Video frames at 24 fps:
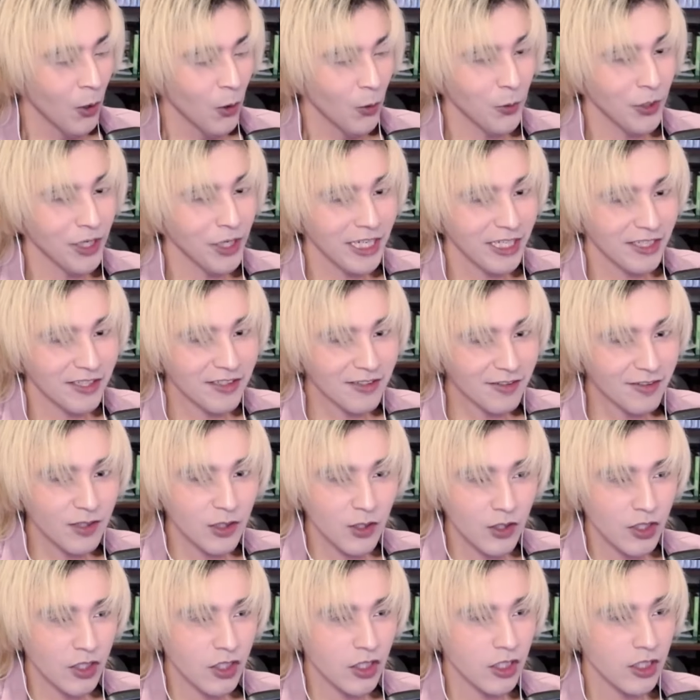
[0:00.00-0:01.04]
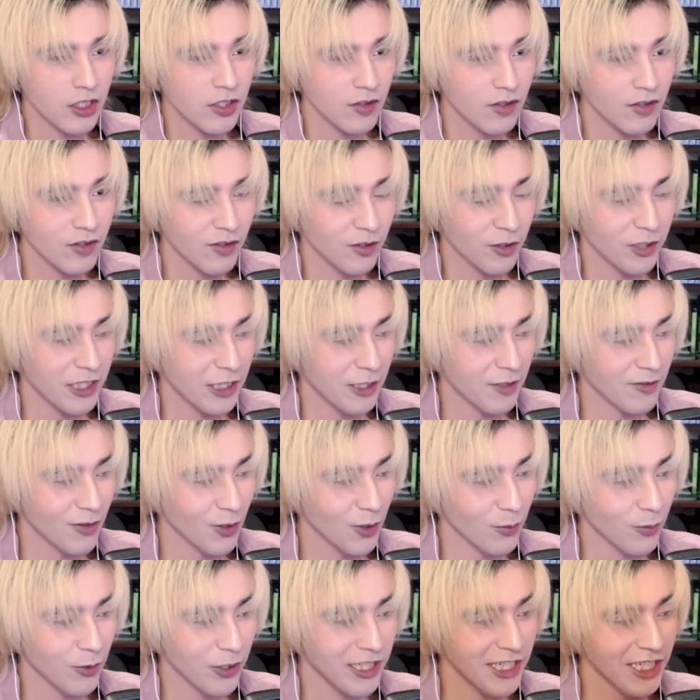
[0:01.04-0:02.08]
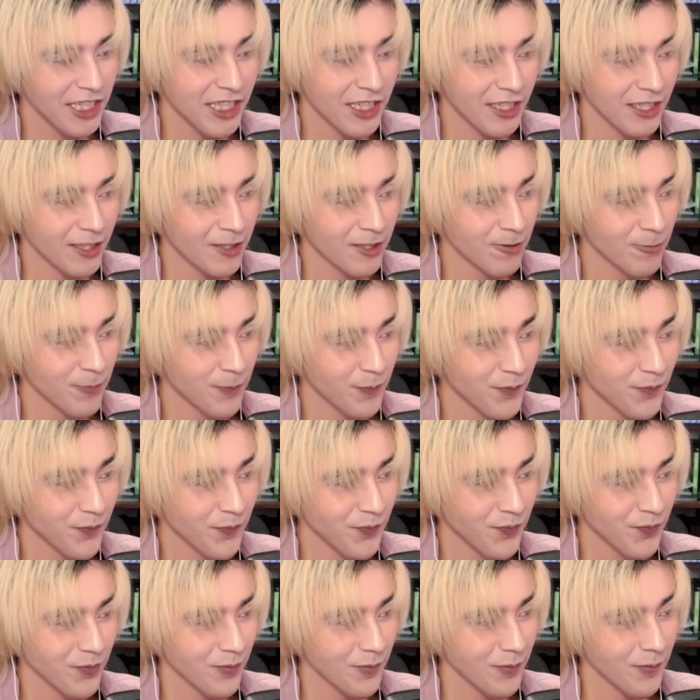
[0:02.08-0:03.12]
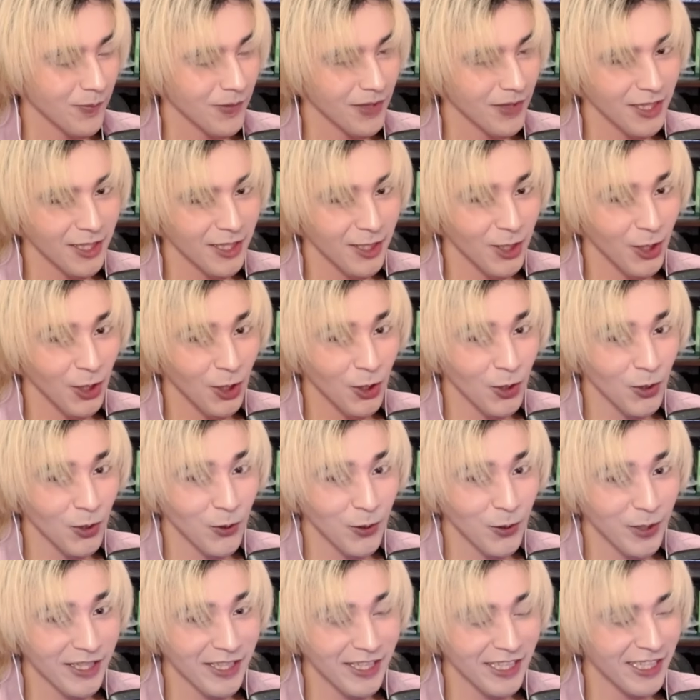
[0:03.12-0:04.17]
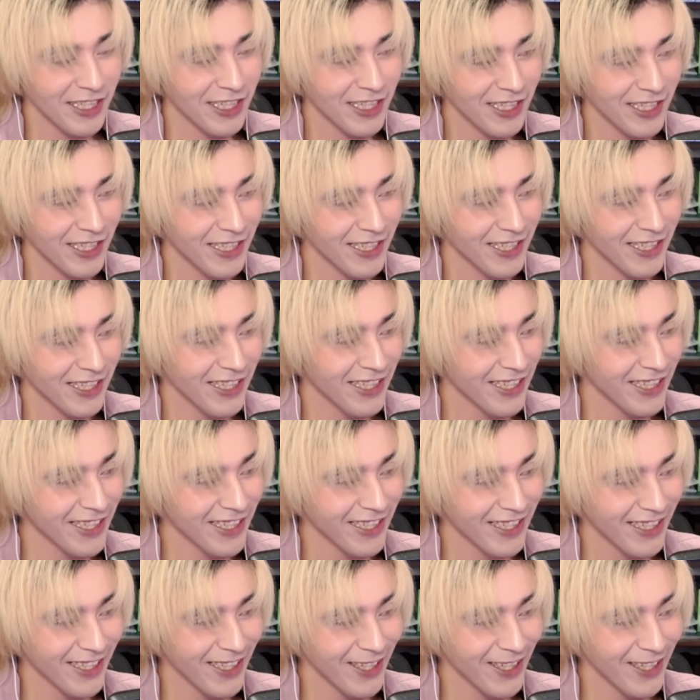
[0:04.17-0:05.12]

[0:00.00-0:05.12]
Wait, this is already so pretty. Okay.